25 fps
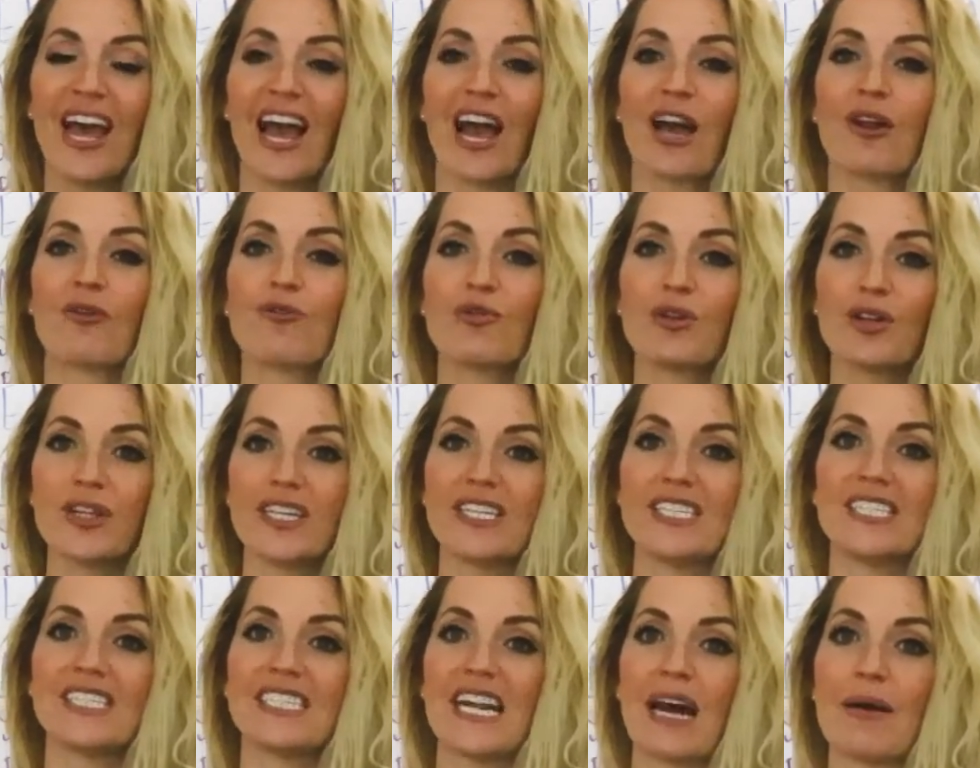and really
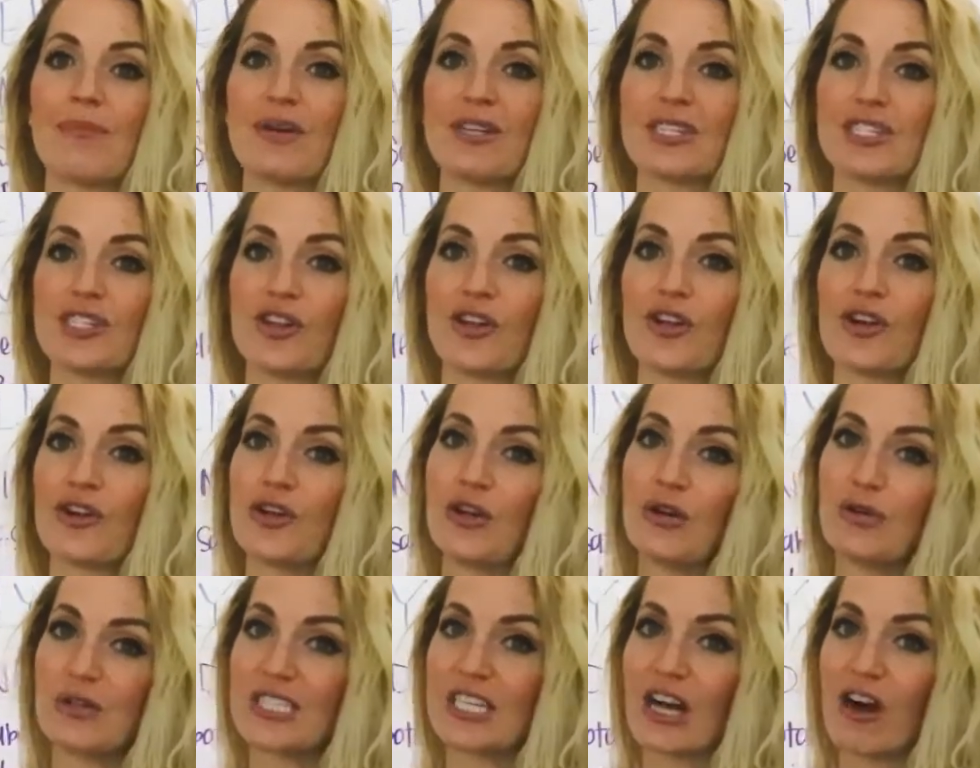step into their
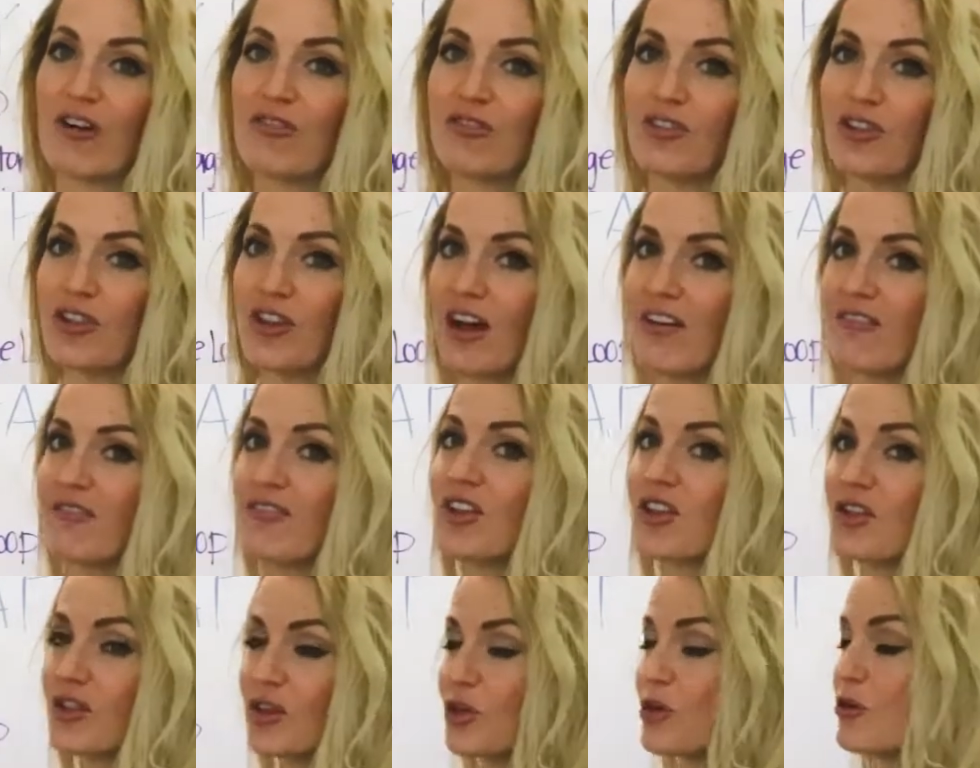new self-love
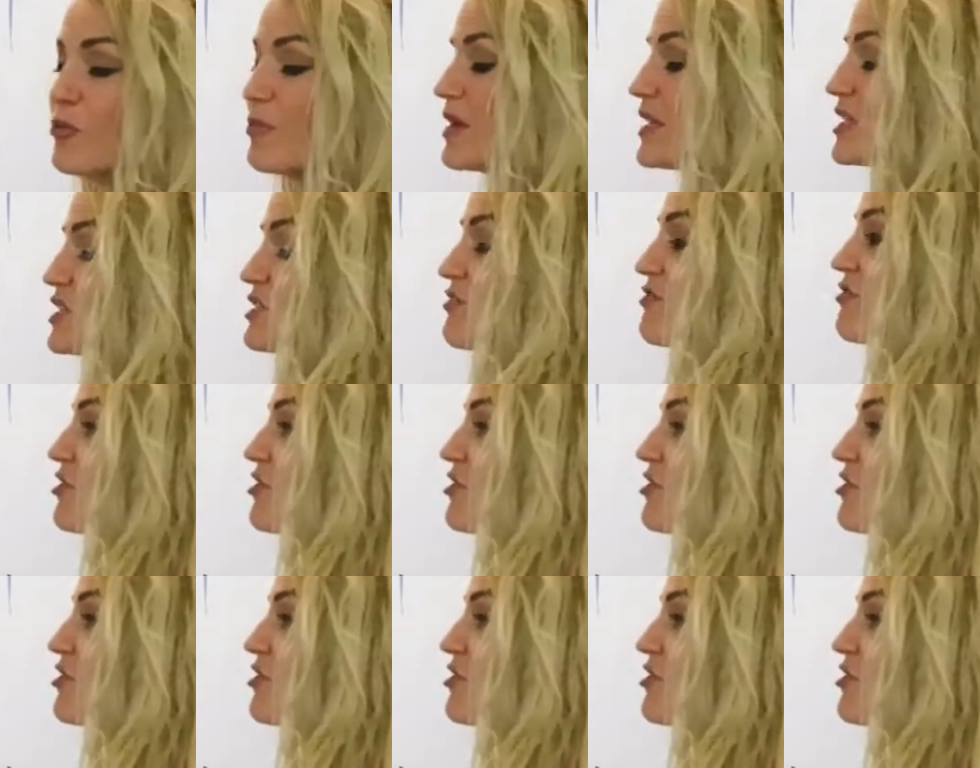loop. It's